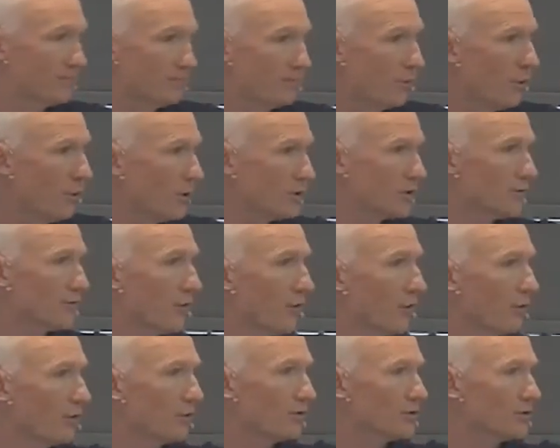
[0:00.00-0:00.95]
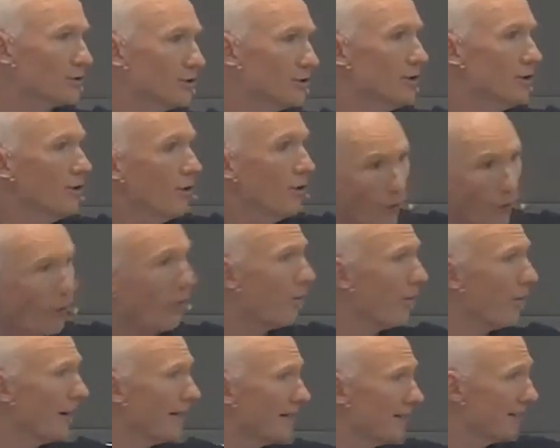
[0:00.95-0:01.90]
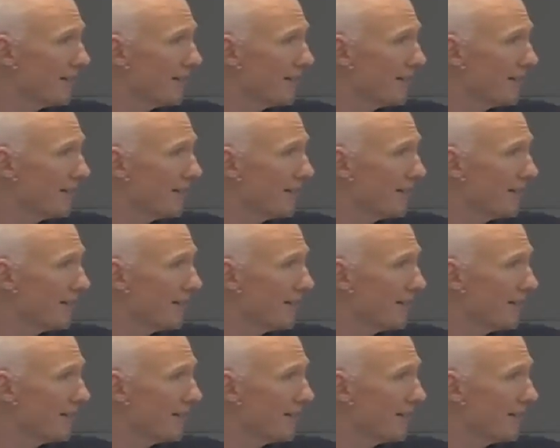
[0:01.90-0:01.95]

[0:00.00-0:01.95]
waterfalls, all the way